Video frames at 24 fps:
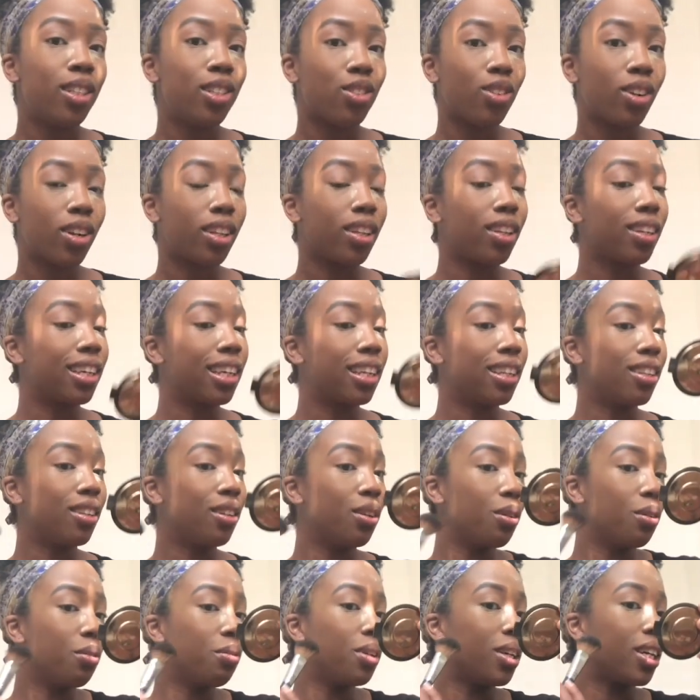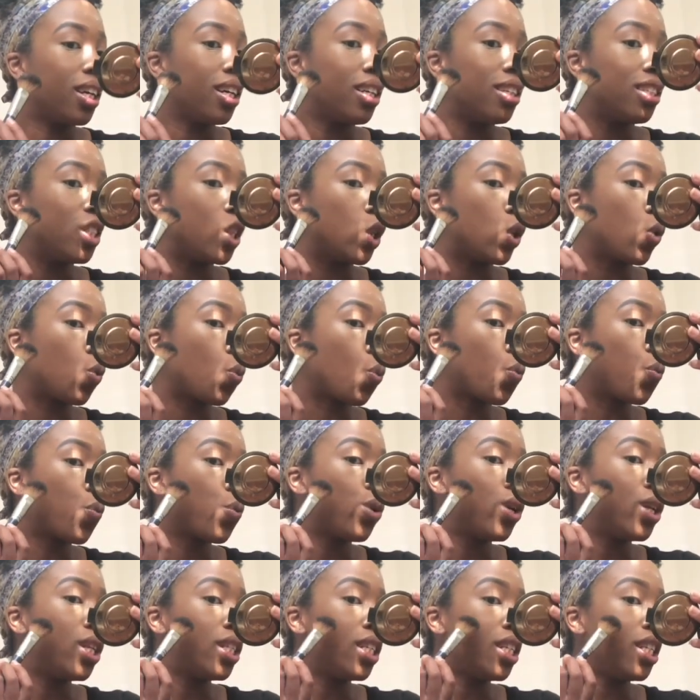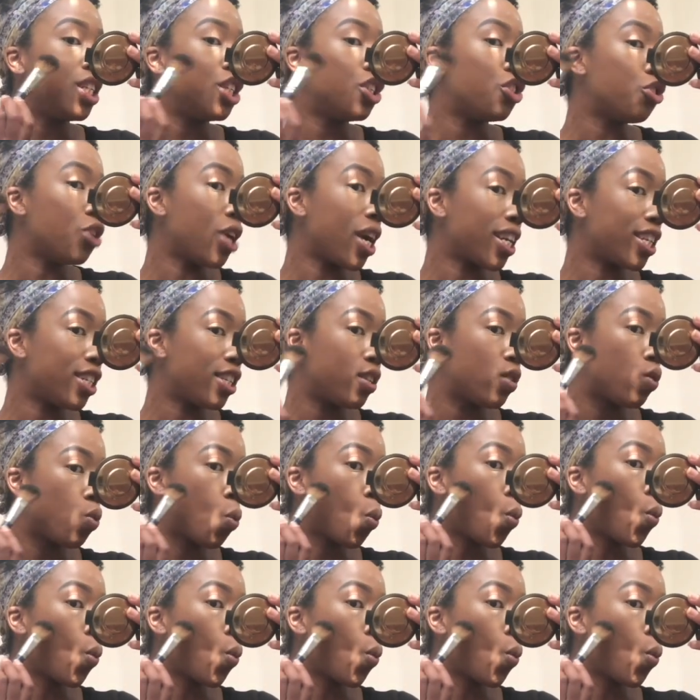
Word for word: trying to look at the notification. It's a distraction